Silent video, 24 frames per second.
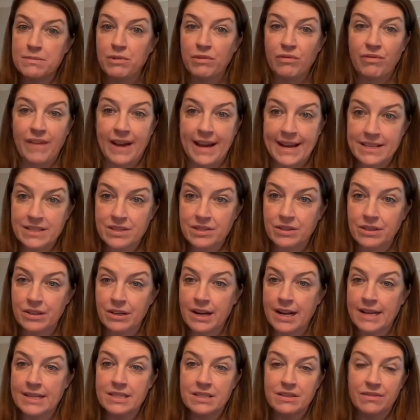move faster
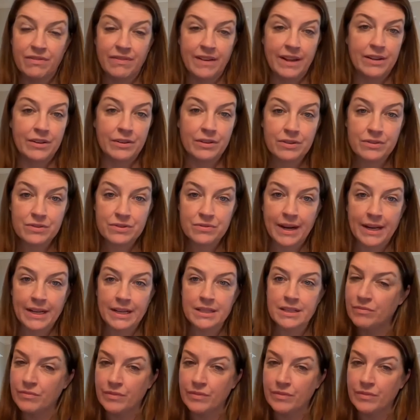as defenders, right?